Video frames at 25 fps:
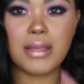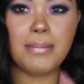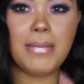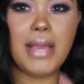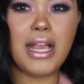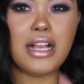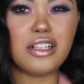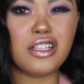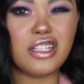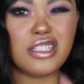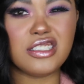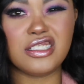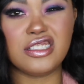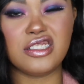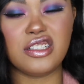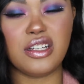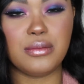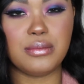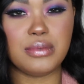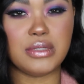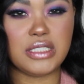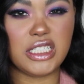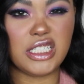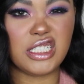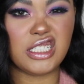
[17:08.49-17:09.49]
Matte glosses
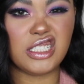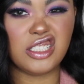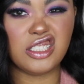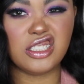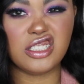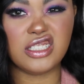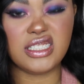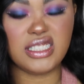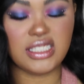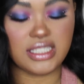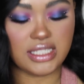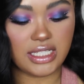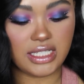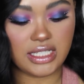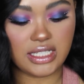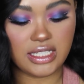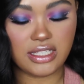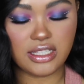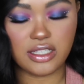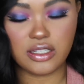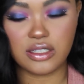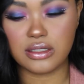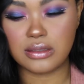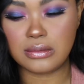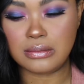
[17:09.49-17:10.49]
aren't particularly
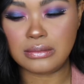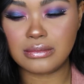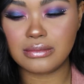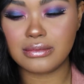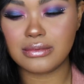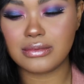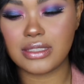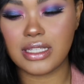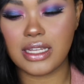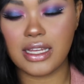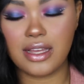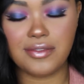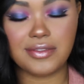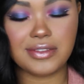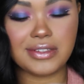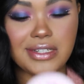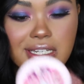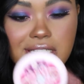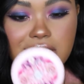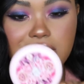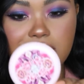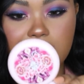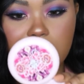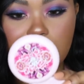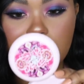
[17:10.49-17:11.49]
sticky. They have a
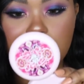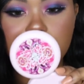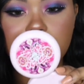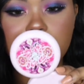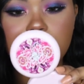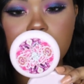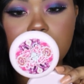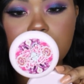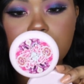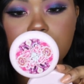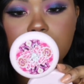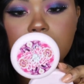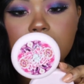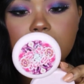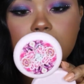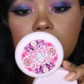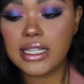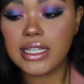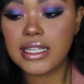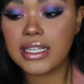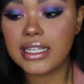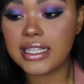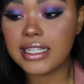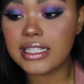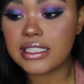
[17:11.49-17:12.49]
nice texture.
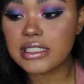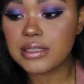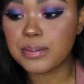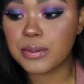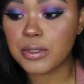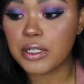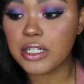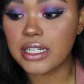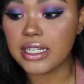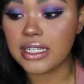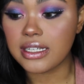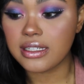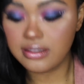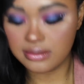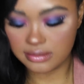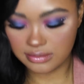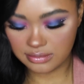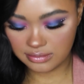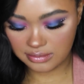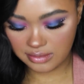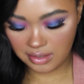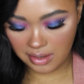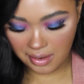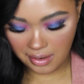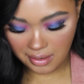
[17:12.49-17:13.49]
It is pretty.
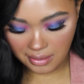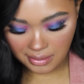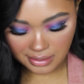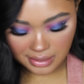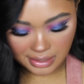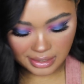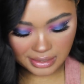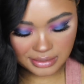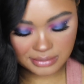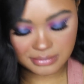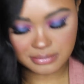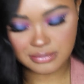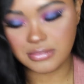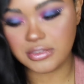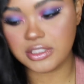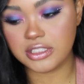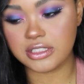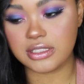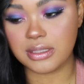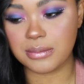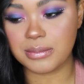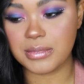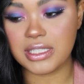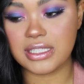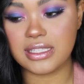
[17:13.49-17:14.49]

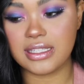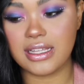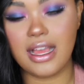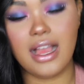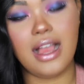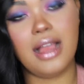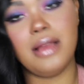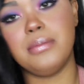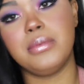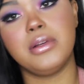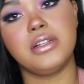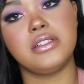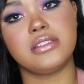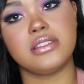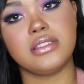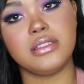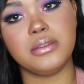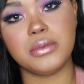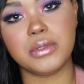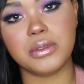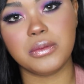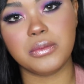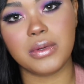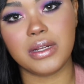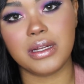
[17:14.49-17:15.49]
Just something that I personally
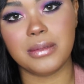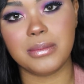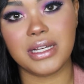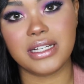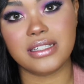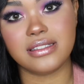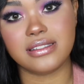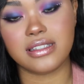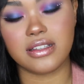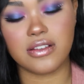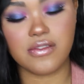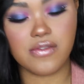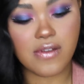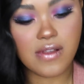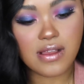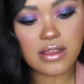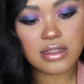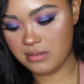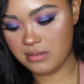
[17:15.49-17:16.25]
wouldn't wear by itself.